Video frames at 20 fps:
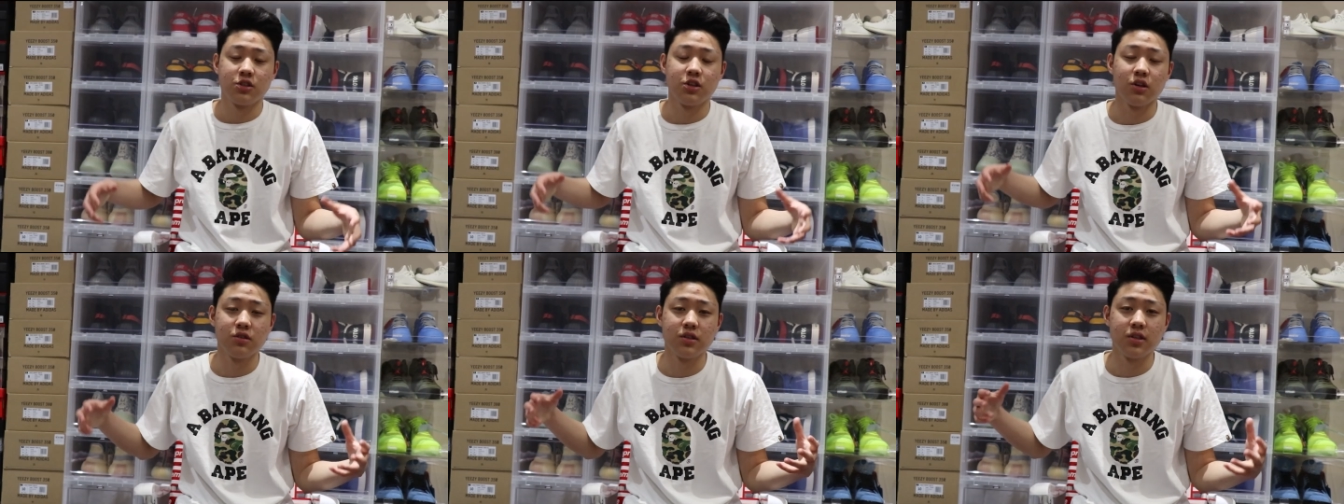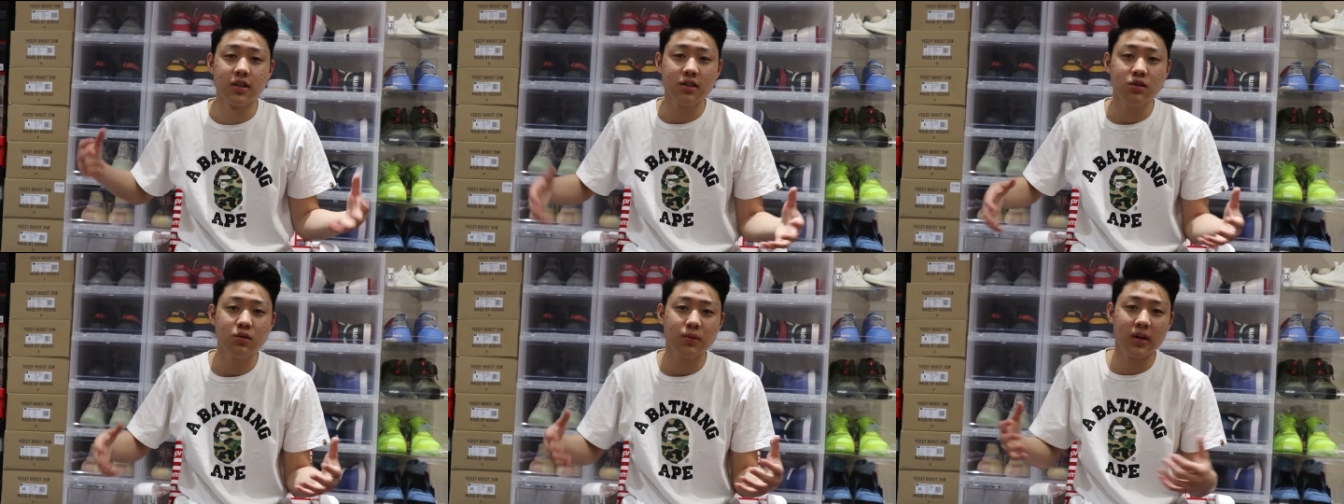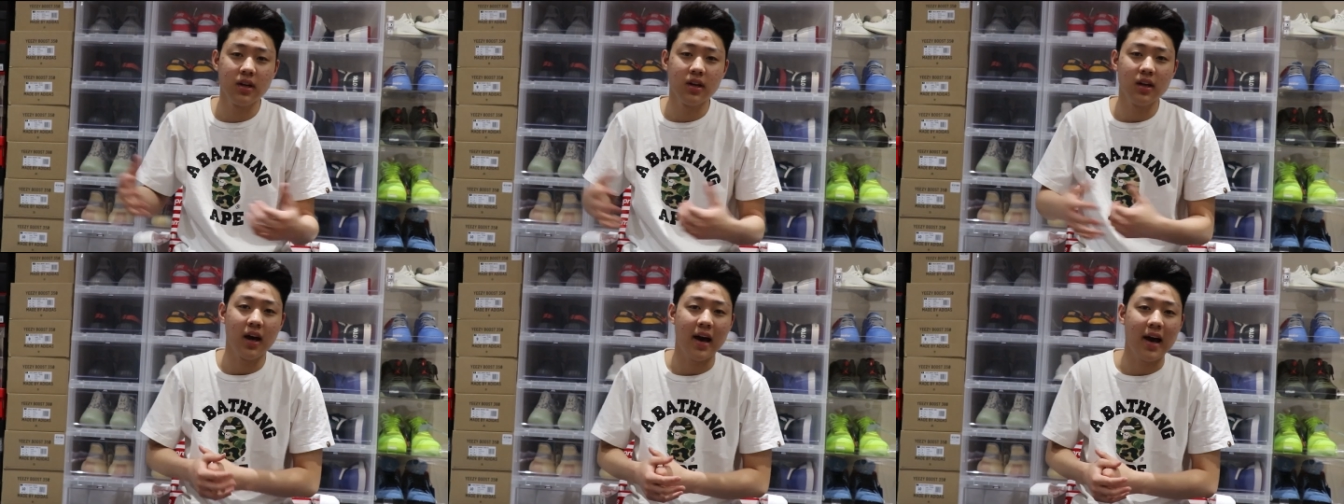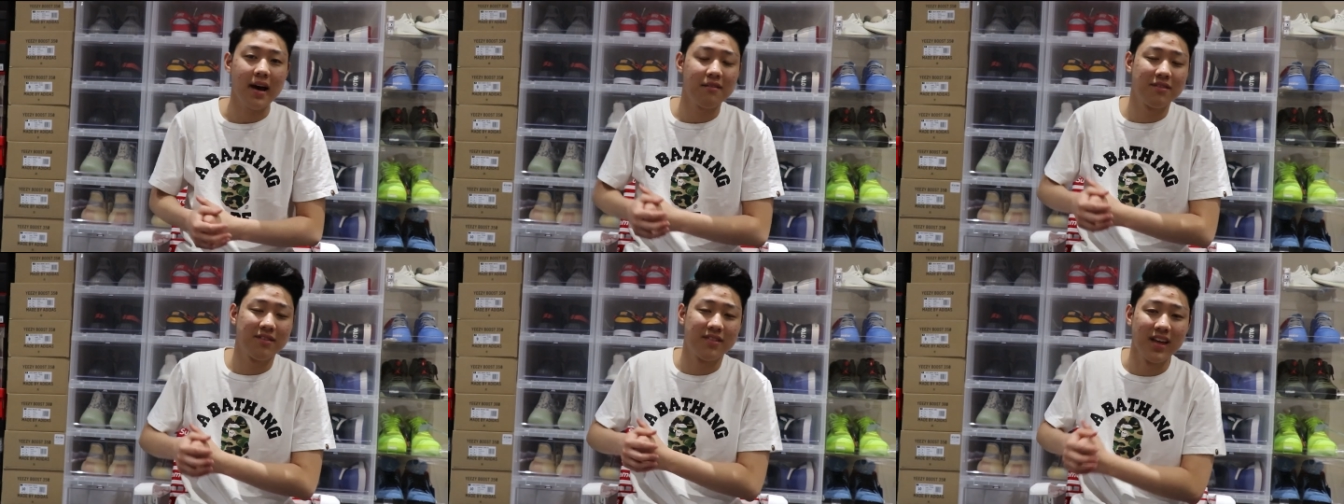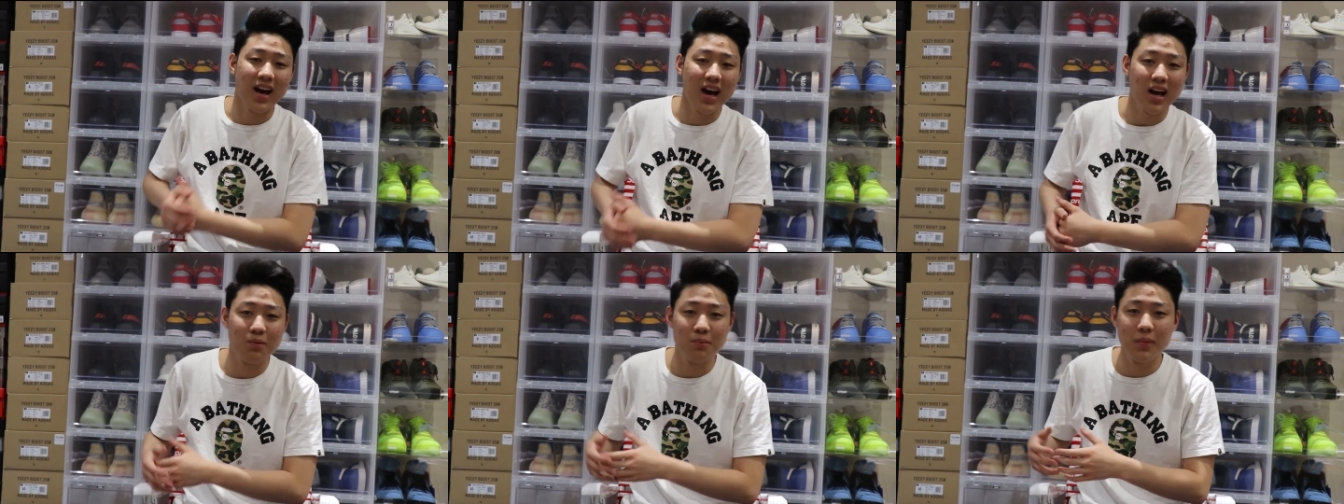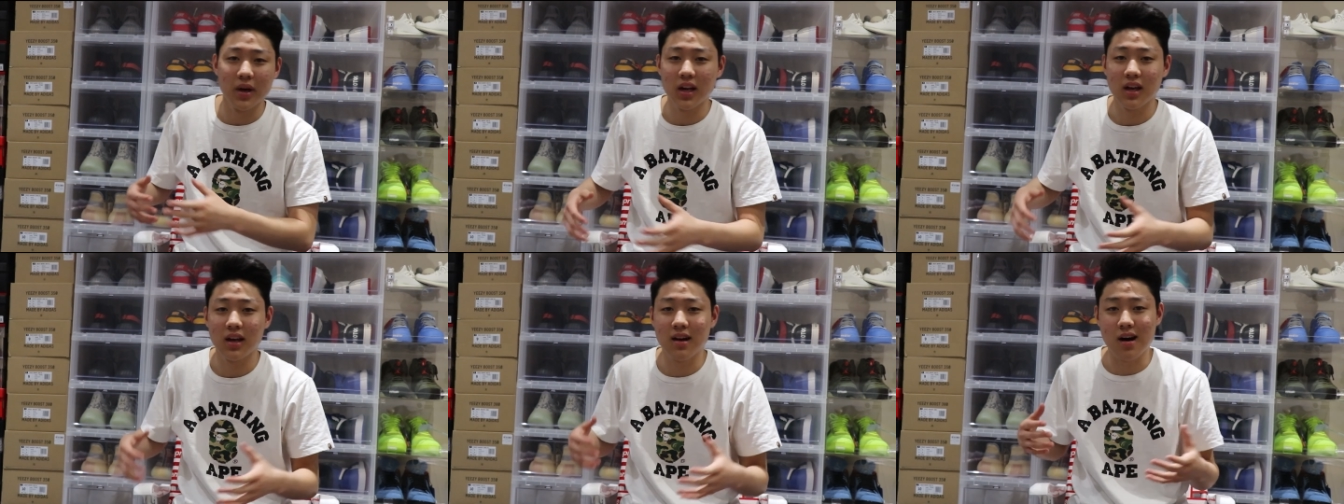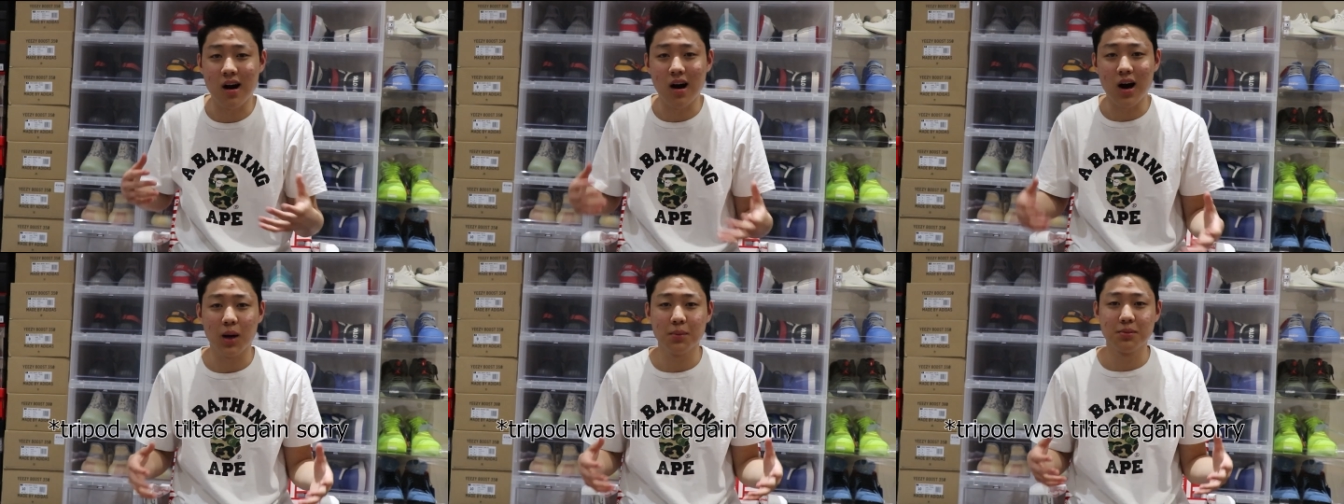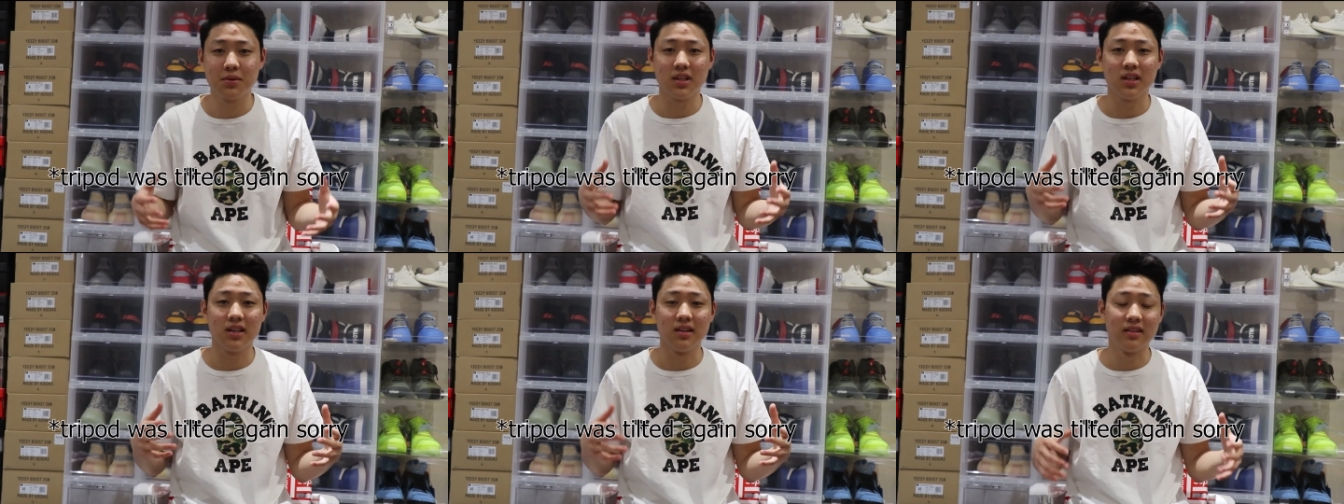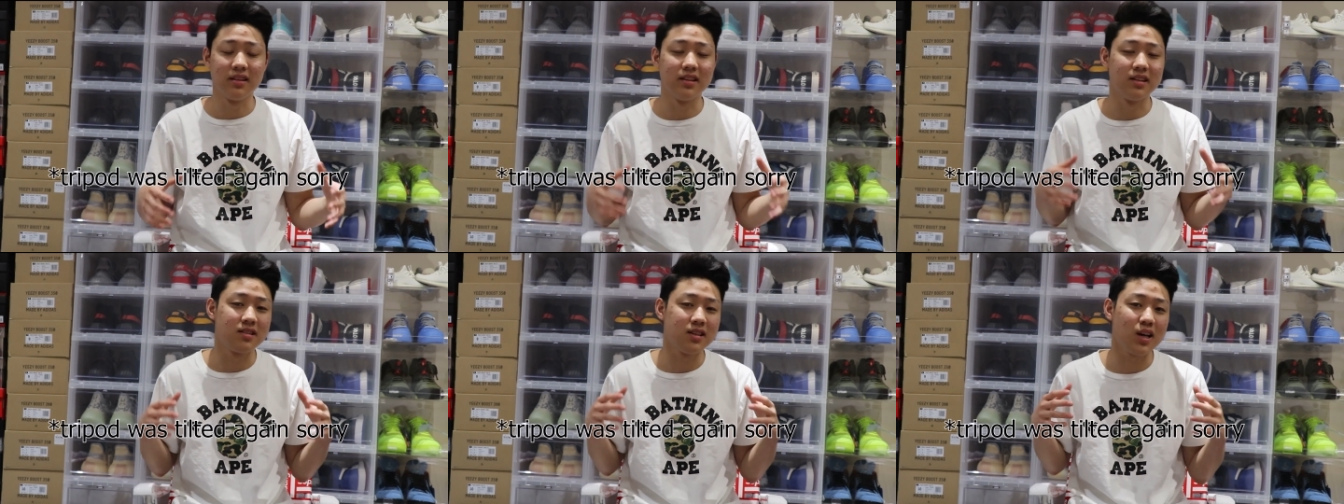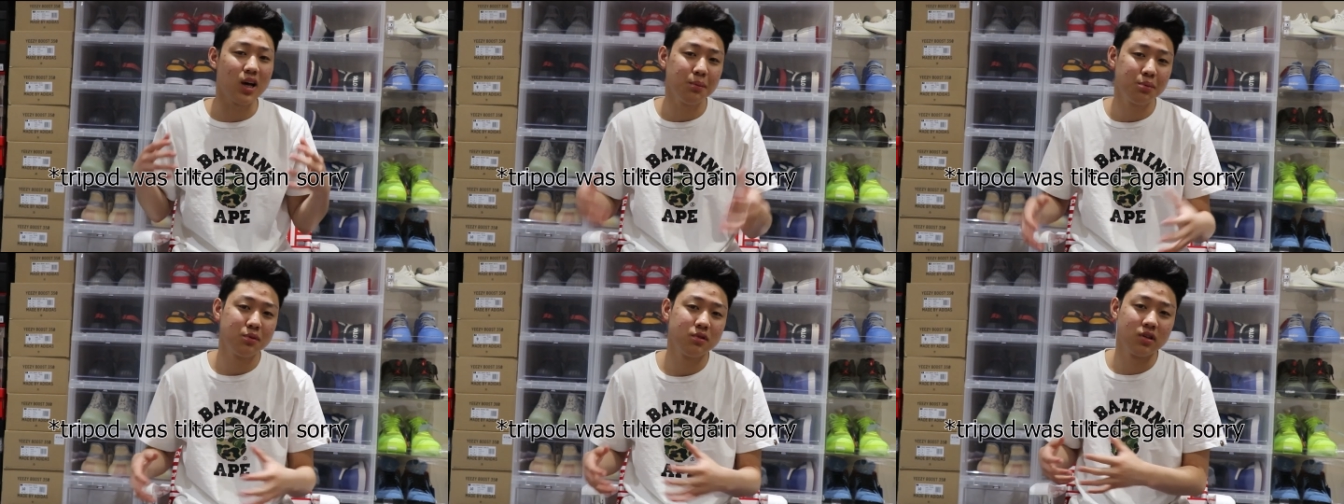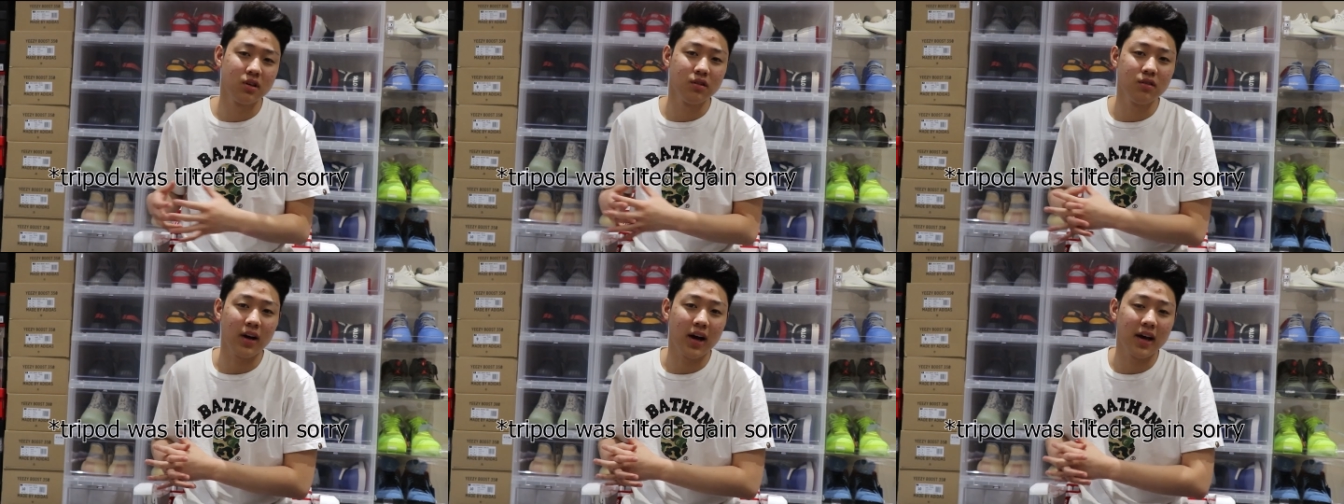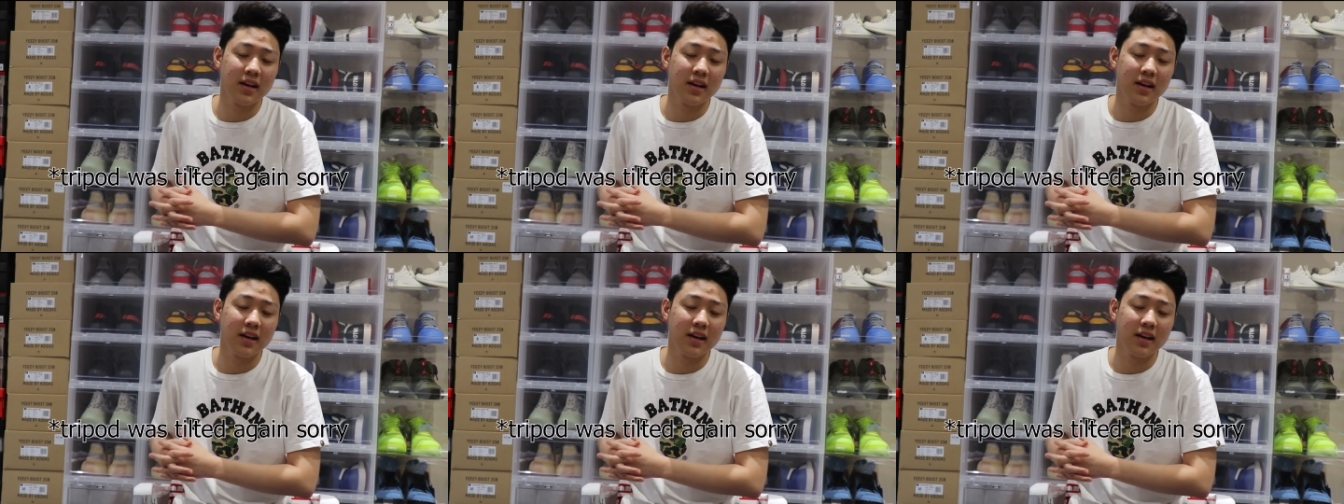So since we didn't have that many cops in this episode,